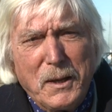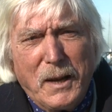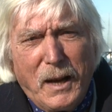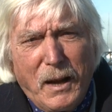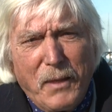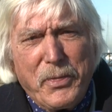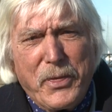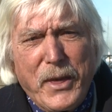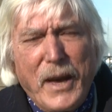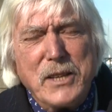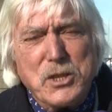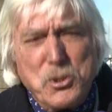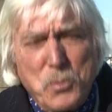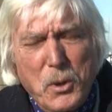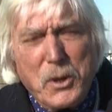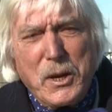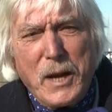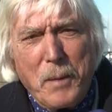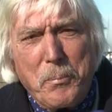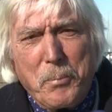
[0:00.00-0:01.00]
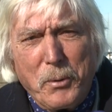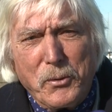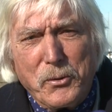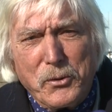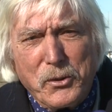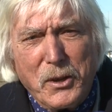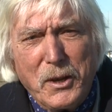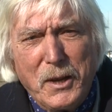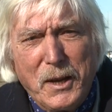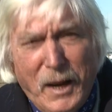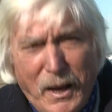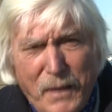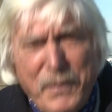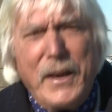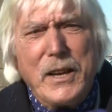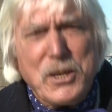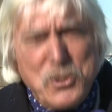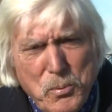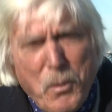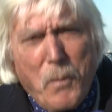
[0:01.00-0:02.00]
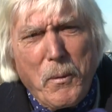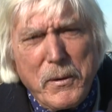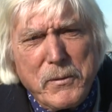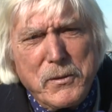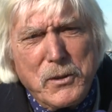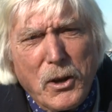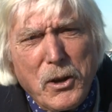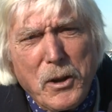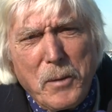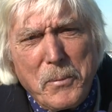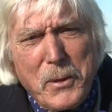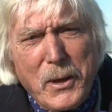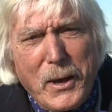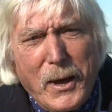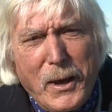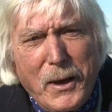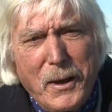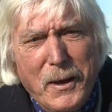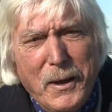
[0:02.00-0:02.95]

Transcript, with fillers: And that's what happens. And that's what we've got up there.